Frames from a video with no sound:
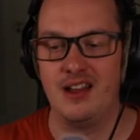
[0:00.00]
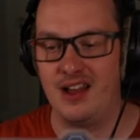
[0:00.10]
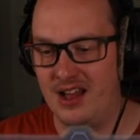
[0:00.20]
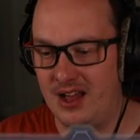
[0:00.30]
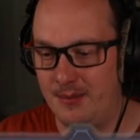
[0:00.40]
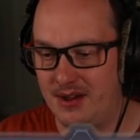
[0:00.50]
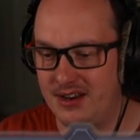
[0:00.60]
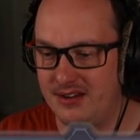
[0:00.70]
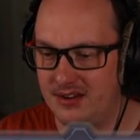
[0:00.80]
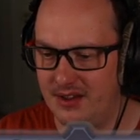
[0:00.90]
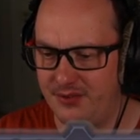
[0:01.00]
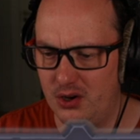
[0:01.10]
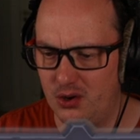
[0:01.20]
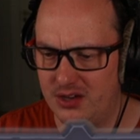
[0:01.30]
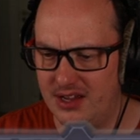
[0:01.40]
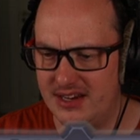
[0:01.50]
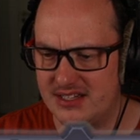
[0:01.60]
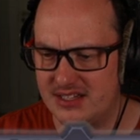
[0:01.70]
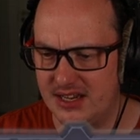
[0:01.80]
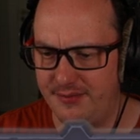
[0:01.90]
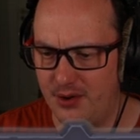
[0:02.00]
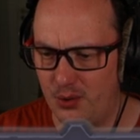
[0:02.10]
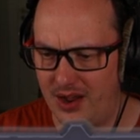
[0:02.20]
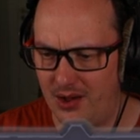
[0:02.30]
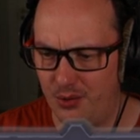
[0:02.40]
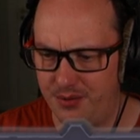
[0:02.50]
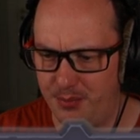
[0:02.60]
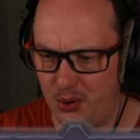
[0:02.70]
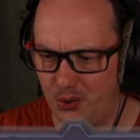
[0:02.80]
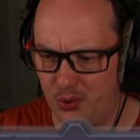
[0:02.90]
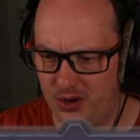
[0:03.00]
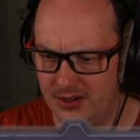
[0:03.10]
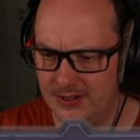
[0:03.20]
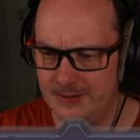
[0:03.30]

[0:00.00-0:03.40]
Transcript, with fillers: Um, and it, if you look at its default health pool,